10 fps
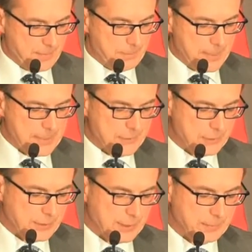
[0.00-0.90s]
My
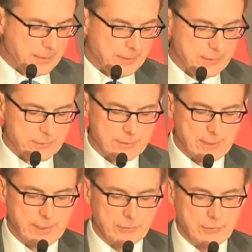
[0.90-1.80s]
job
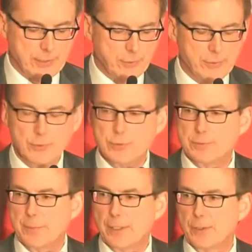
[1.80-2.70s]
is, is to
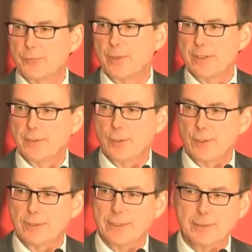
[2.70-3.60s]
introduce my good friend and
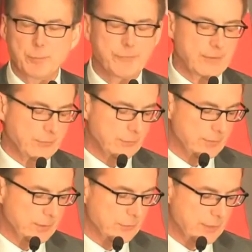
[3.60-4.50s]
colleague,
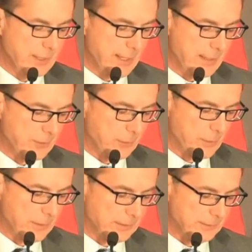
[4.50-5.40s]
Professor Ajay
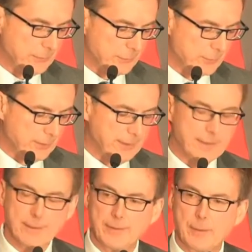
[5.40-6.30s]
Agrawal, who's really
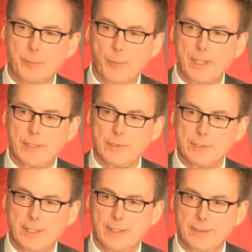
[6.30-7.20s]
the, the
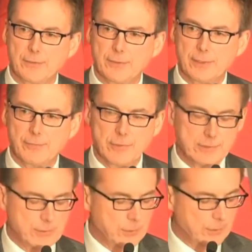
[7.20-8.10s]
brainchild of
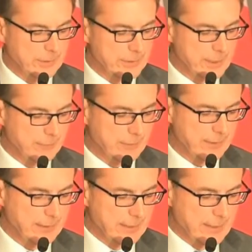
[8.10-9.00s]
this whole
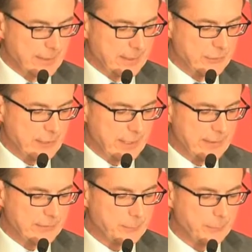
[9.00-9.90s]
endeavor.
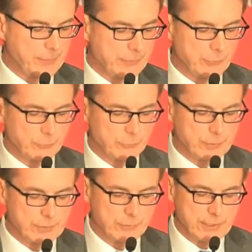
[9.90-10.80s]
Ajay is a professor of
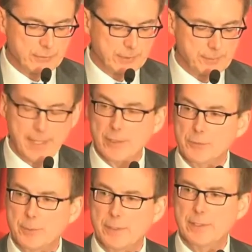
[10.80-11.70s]
strategic
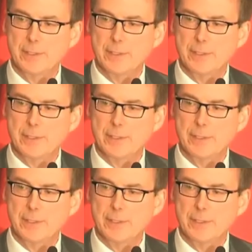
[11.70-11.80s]
management.